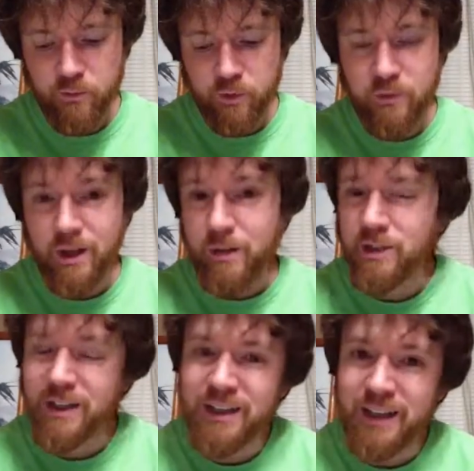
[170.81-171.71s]

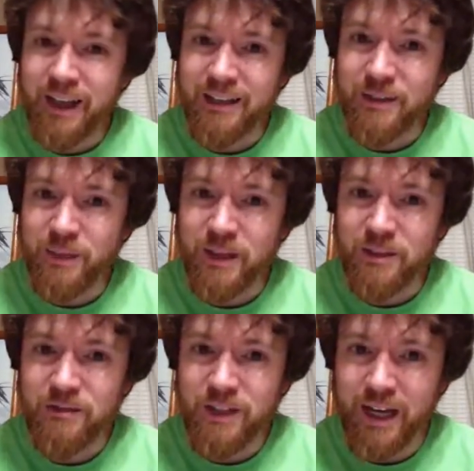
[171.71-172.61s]
sometimes I neglect it
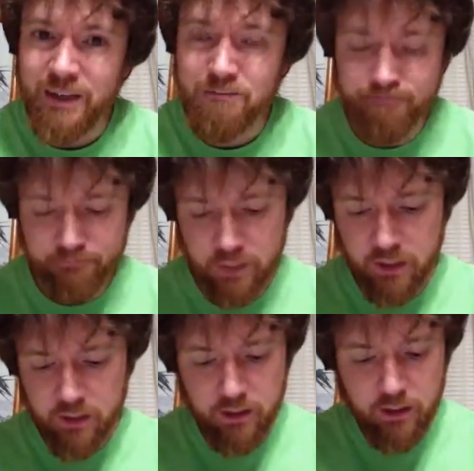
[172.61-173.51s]
because of time,
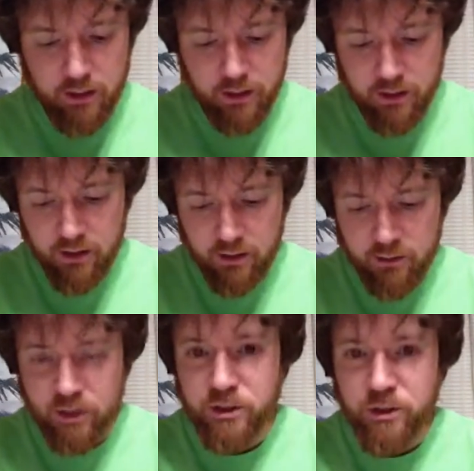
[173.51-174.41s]

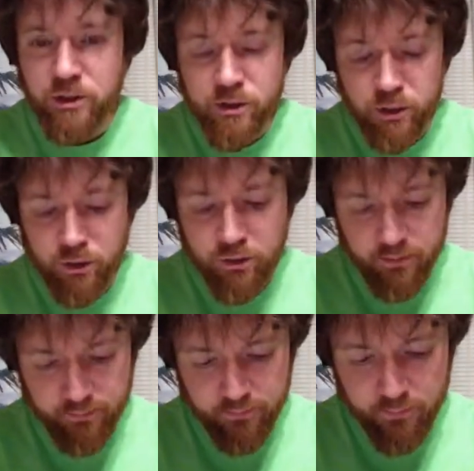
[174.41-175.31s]
which I shouldn't
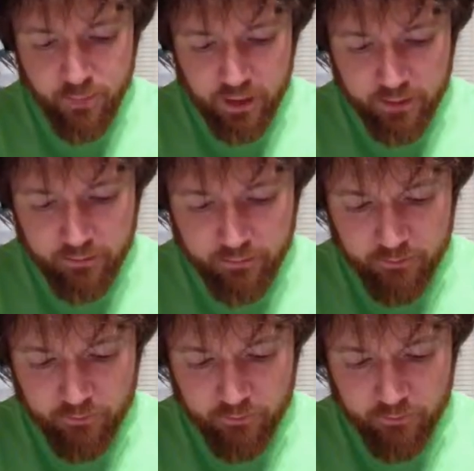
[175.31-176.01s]
do, but